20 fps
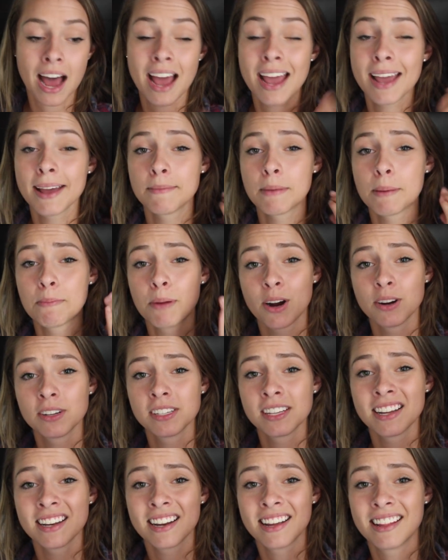I am a
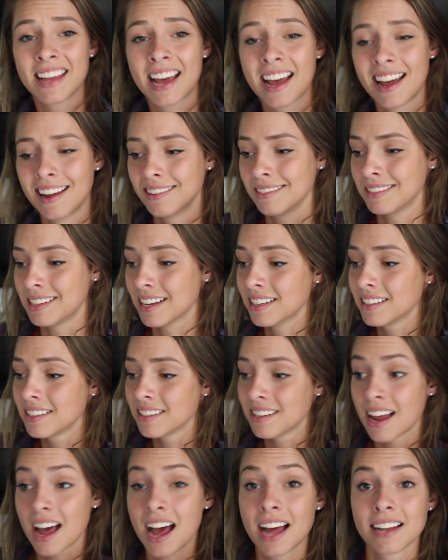person that does
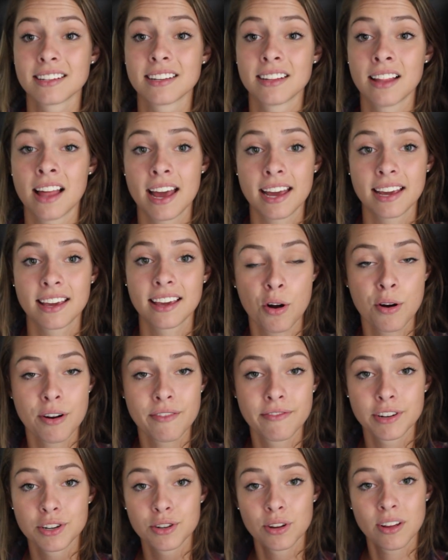not like
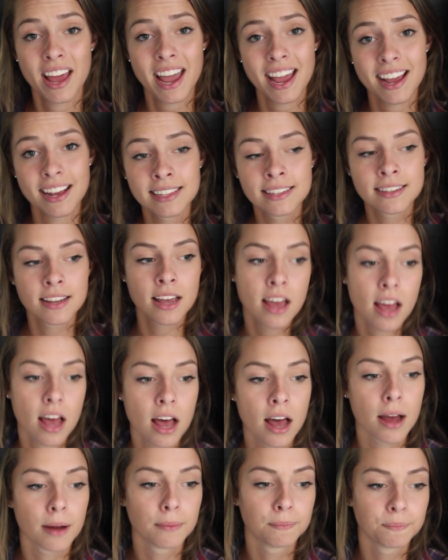artificial aids,
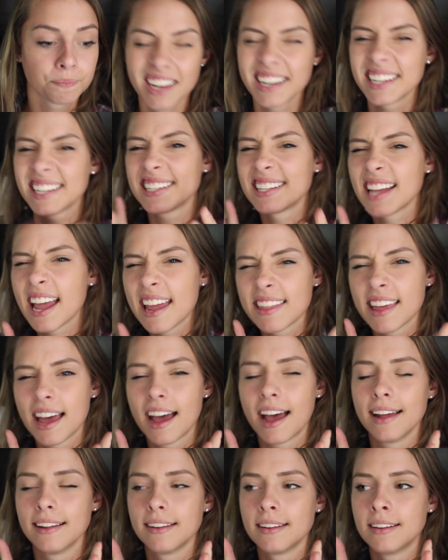um, and I say
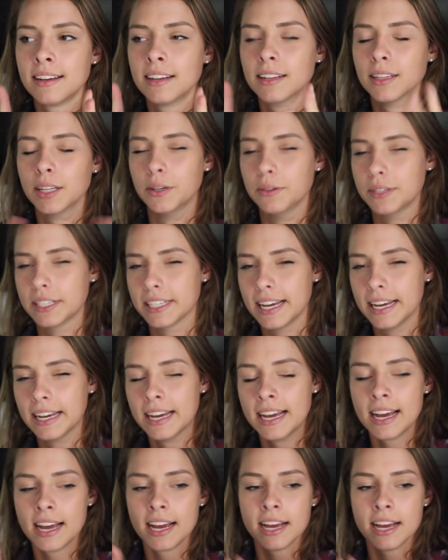that loosely.